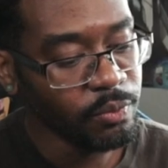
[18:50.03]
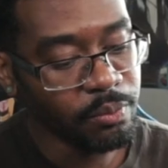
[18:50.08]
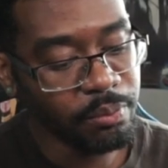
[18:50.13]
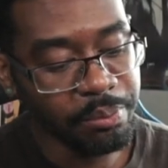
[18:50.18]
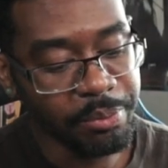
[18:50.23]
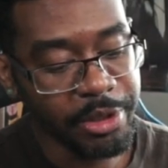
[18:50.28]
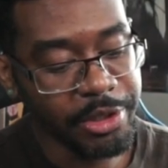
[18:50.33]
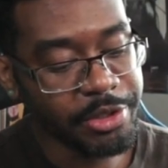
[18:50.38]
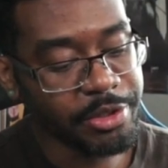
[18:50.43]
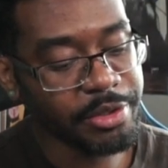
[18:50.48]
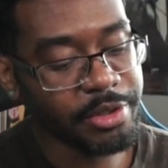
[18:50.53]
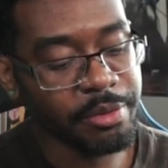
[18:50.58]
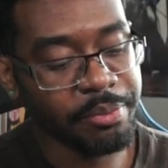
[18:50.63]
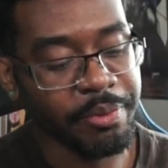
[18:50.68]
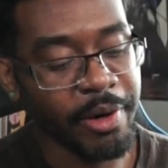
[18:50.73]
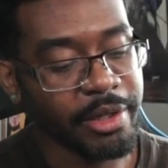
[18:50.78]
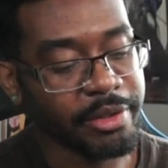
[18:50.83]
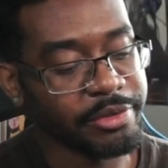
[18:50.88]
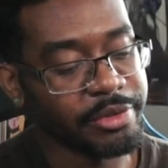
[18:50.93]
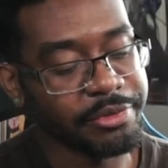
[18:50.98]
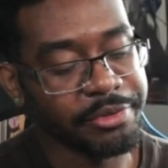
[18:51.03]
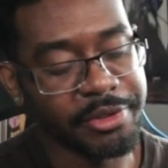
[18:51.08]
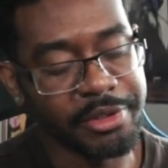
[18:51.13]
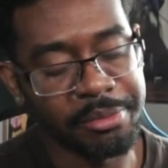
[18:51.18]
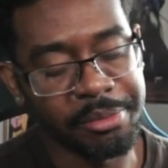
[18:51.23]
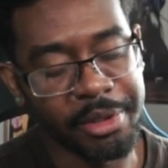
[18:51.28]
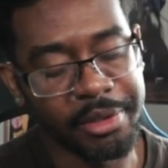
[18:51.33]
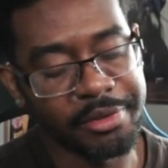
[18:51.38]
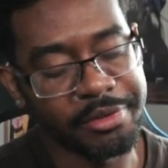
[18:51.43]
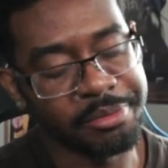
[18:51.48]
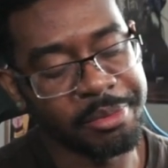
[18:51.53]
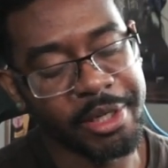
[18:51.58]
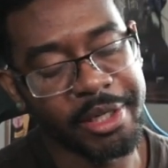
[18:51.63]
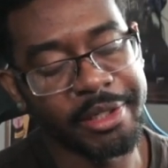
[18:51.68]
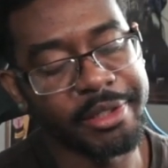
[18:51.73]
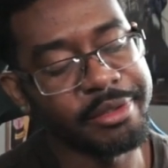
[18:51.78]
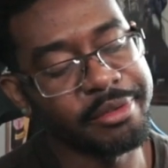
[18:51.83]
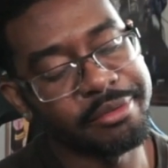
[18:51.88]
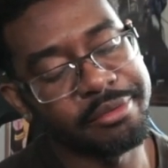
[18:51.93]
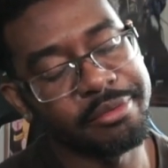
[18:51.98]
be sure to practice your fundamentals, man.
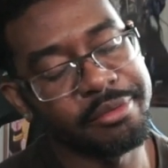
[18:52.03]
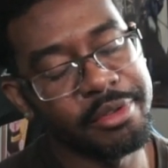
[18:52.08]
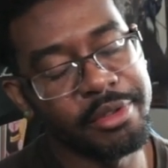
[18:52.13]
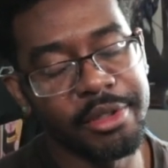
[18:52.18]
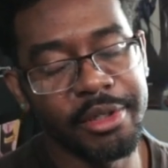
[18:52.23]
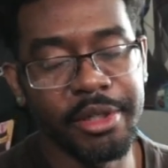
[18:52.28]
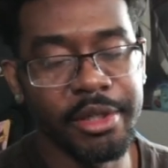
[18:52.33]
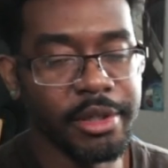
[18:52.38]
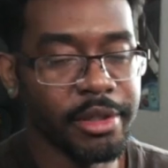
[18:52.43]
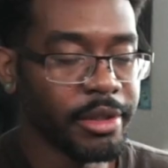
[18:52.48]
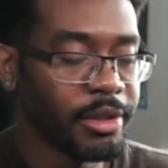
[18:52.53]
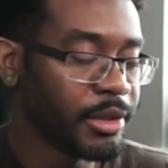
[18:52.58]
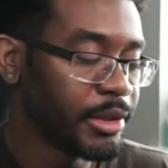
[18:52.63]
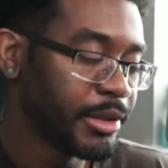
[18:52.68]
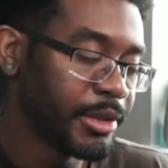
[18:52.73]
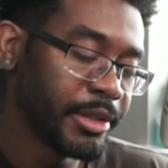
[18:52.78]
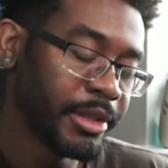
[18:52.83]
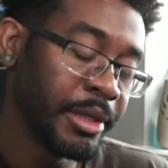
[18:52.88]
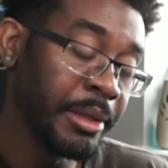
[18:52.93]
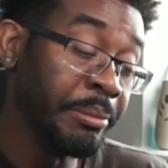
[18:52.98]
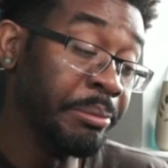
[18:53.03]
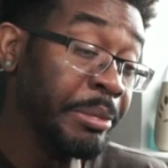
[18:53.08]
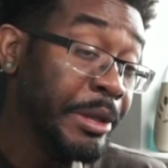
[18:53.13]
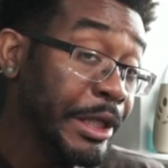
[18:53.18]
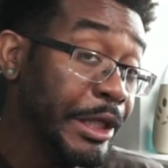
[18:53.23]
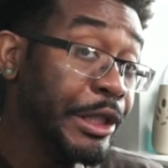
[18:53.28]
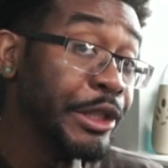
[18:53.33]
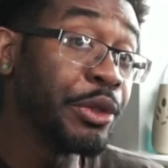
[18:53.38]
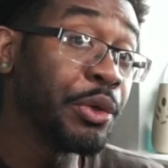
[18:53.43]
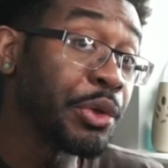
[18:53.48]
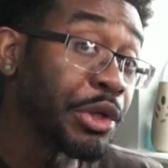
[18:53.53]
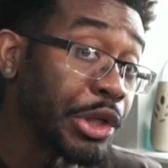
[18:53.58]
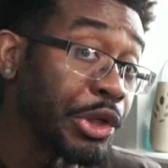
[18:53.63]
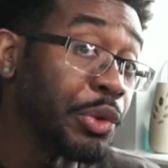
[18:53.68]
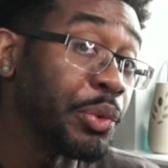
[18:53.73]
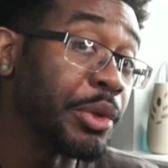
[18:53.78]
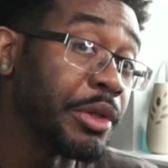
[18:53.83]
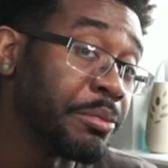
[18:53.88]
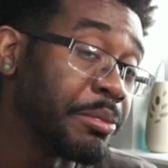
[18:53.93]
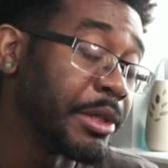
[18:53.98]
Be sure to
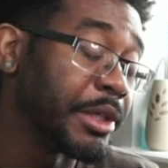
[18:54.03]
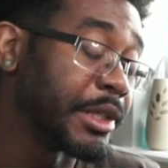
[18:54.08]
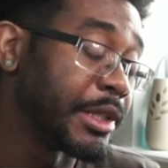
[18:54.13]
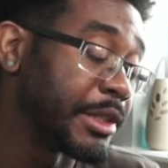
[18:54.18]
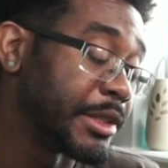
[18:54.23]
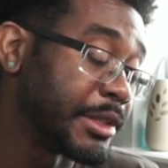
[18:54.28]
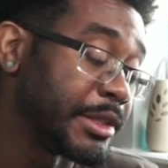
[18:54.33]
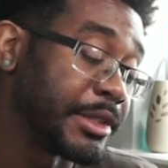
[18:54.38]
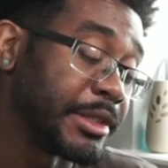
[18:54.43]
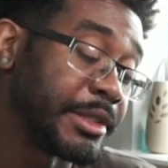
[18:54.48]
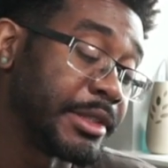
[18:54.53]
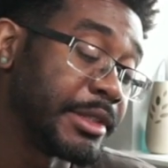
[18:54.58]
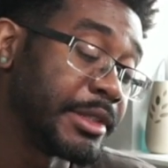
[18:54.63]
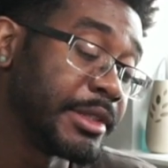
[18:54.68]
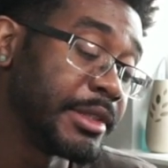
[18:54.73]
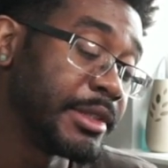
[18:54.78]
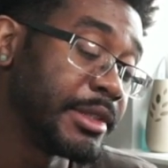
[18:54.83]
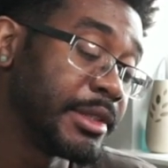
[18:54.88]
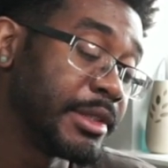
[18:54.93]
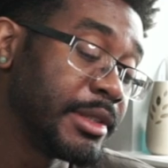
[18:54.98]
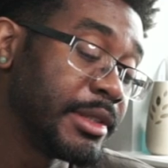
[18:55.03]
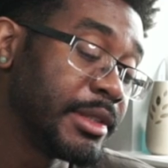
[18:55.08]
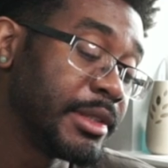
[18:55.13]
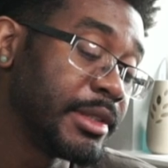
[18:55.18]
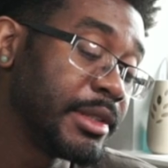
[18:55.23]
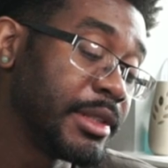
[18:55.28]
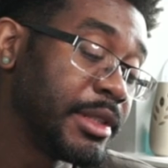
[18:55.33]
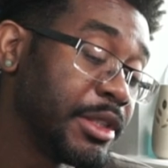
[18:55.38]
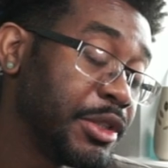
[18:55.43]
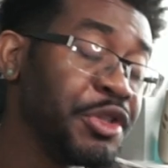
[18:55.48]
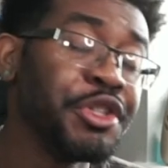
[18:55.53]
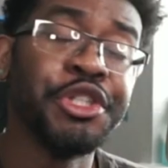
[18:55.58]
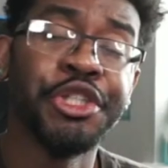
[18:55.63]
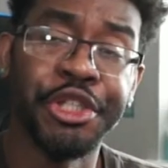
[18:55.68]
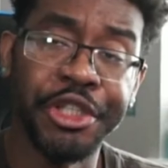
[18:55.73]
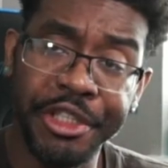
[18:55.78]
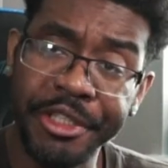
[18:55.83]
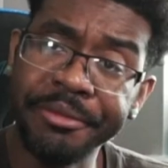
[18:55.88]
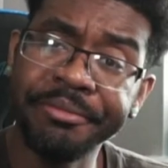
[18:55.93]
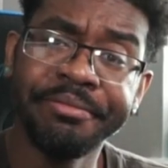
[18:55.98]
do it, because you
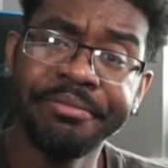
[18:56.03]
should.